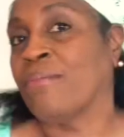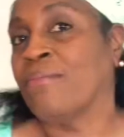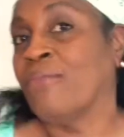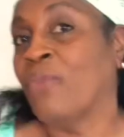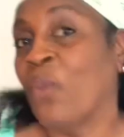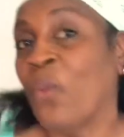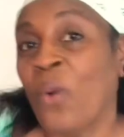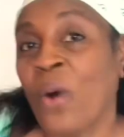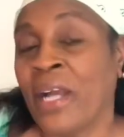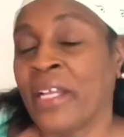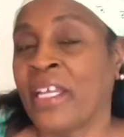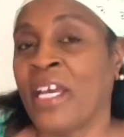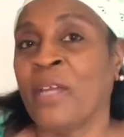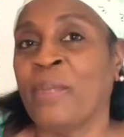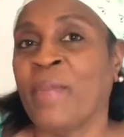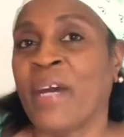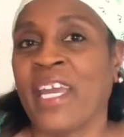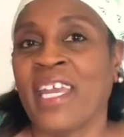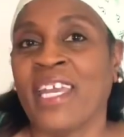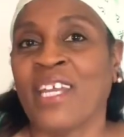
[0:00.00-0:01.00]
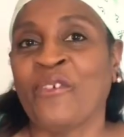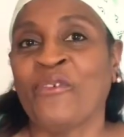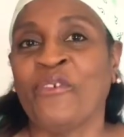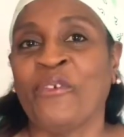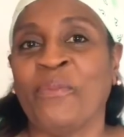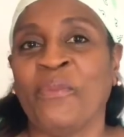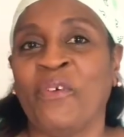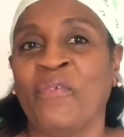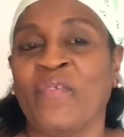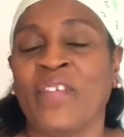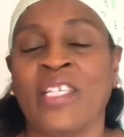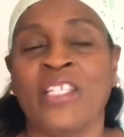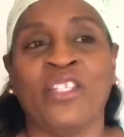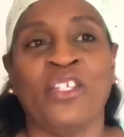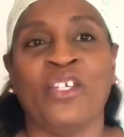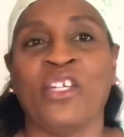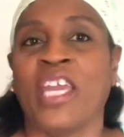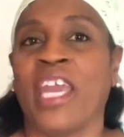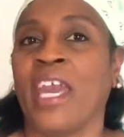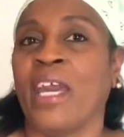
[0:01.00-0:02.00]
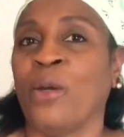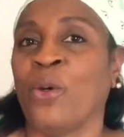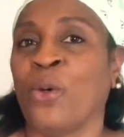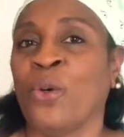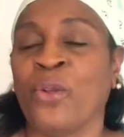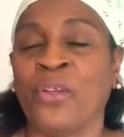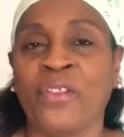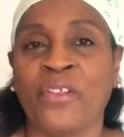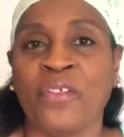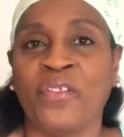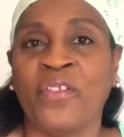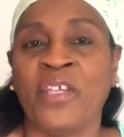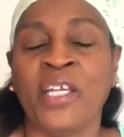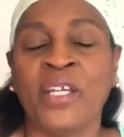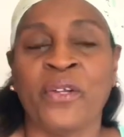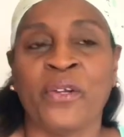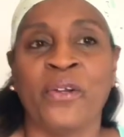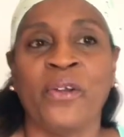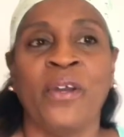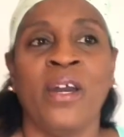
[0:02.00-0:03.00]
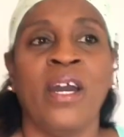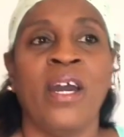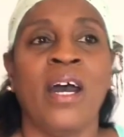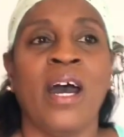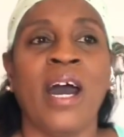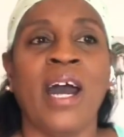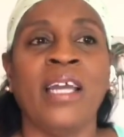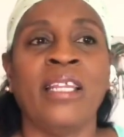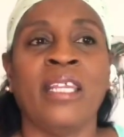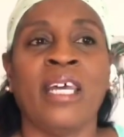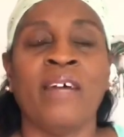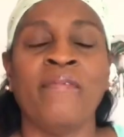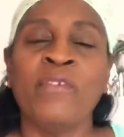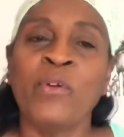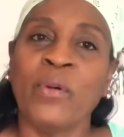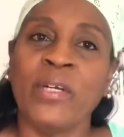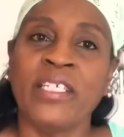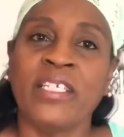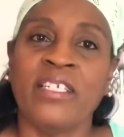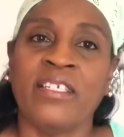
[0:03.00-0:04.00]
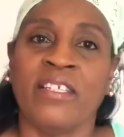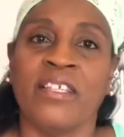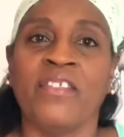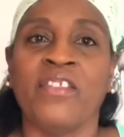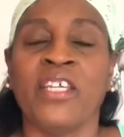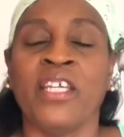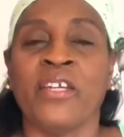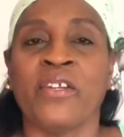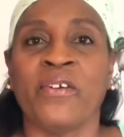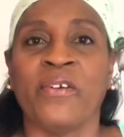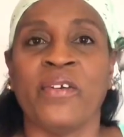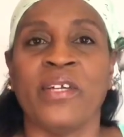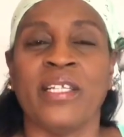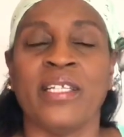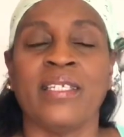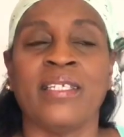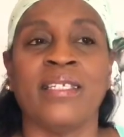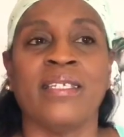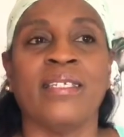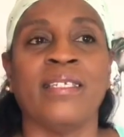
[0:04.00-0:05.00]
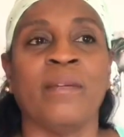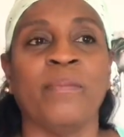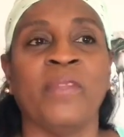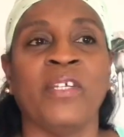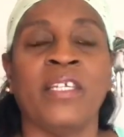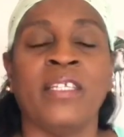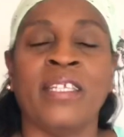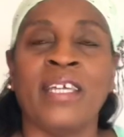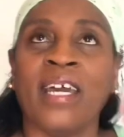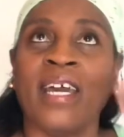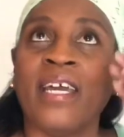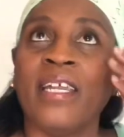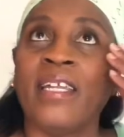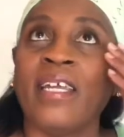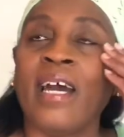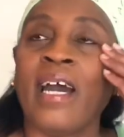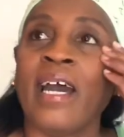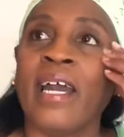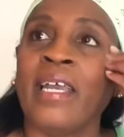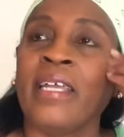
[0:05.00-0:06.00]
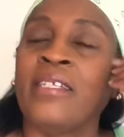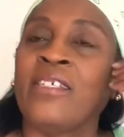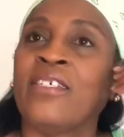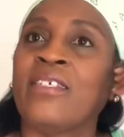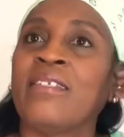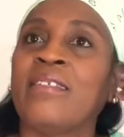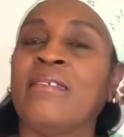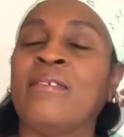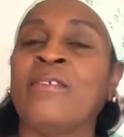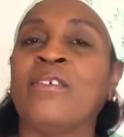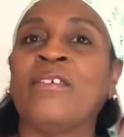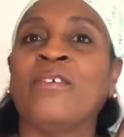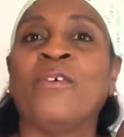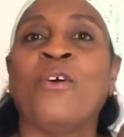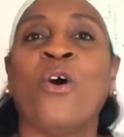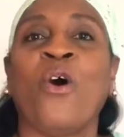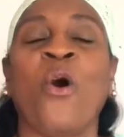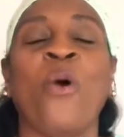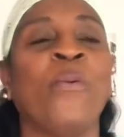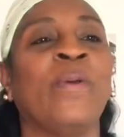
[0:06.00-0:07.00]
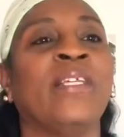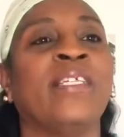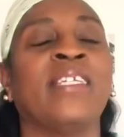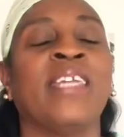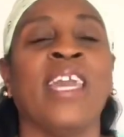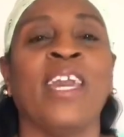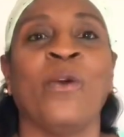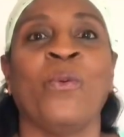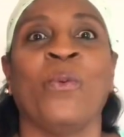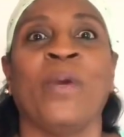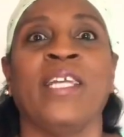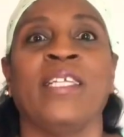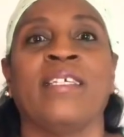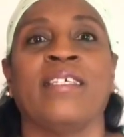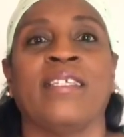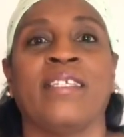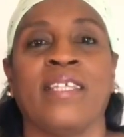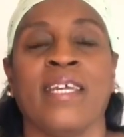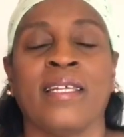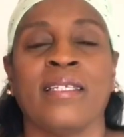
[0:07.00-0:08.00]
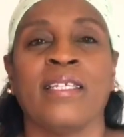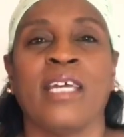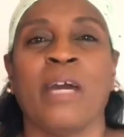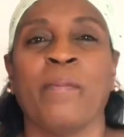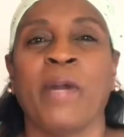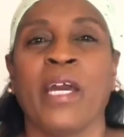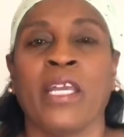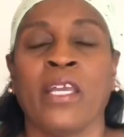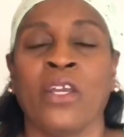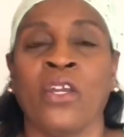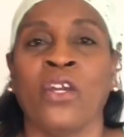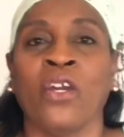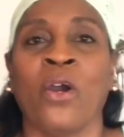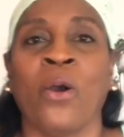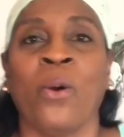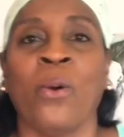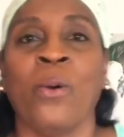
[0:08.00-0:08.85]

Why not buy extra movies? You can't go to the theater. I love going to the theater, and it's just something that I just always can't wait till the next time I can go.